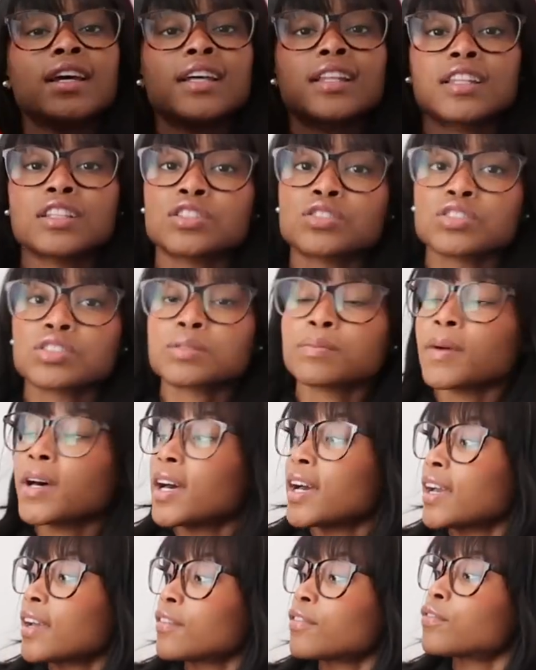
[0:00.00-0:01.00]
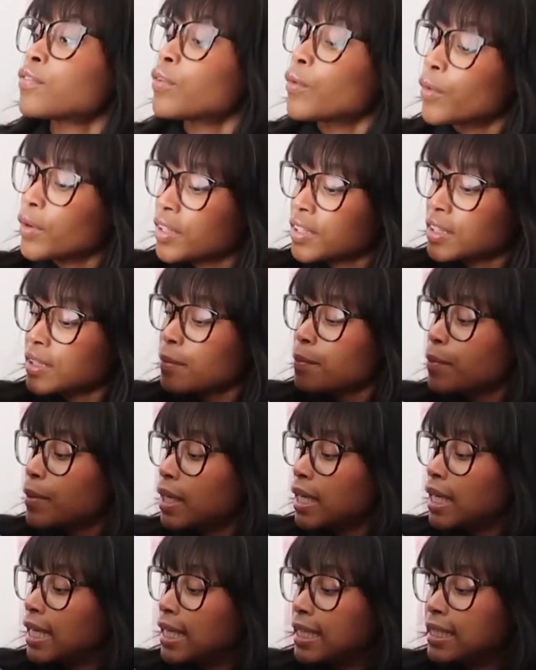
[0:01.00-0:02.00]
this was my fourth
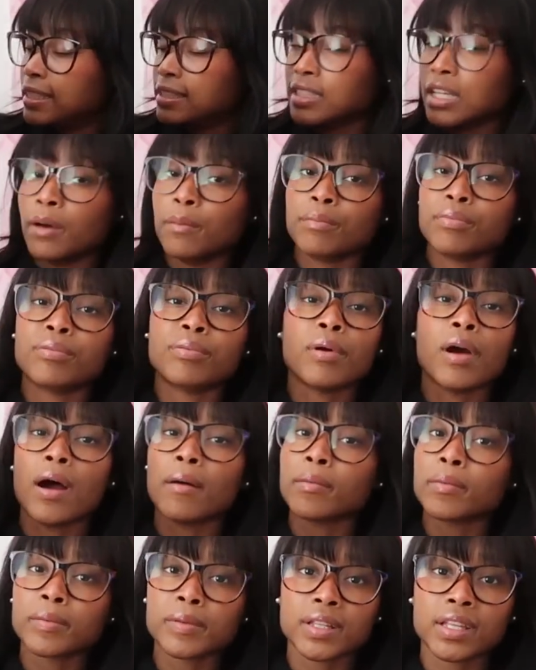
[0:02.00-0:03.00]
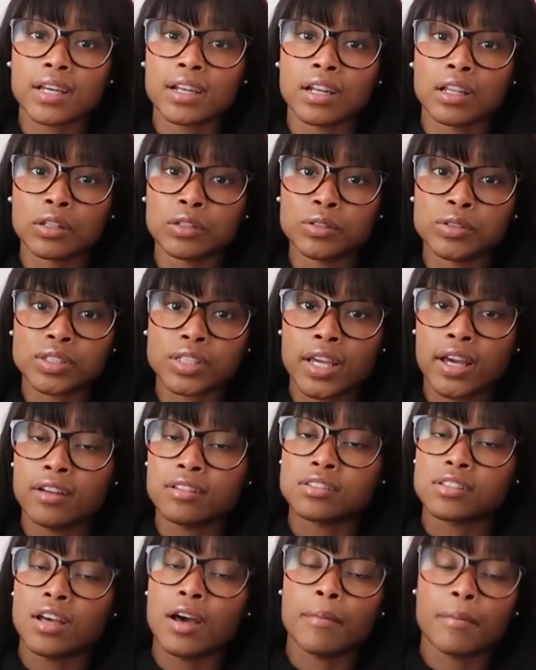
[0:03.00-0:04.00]
piece. I'm probably gonna lose count,
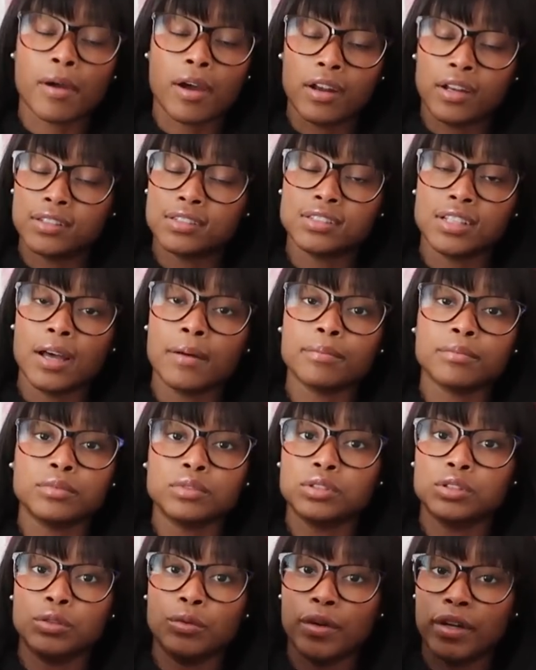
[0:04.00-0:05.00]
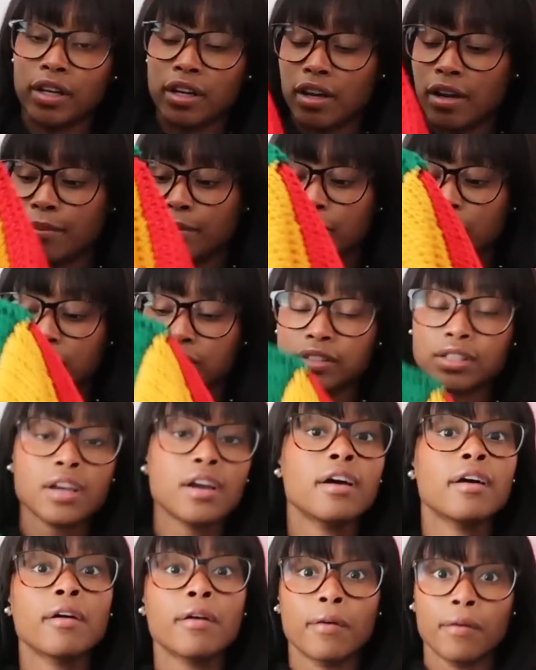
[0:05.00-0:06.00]
so I'm gonna stop doing the numbers
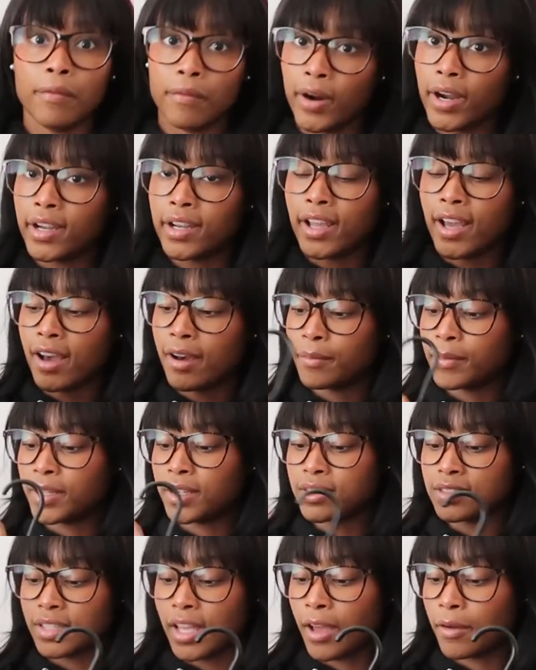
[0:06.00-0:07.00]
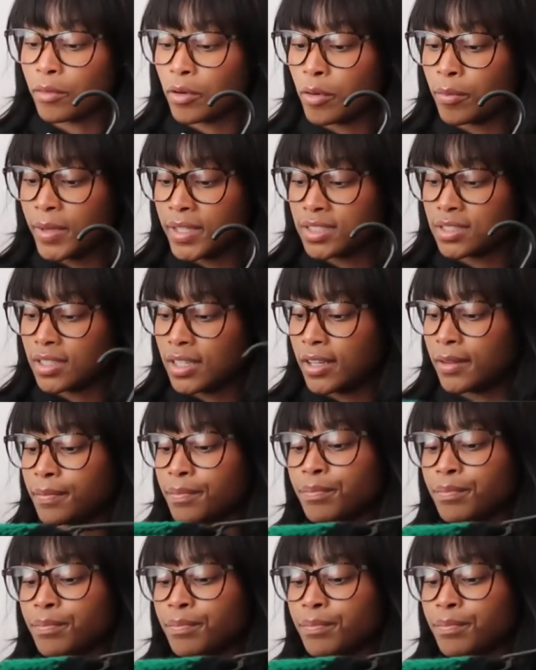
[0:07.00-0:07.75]
right now because I will mess it up.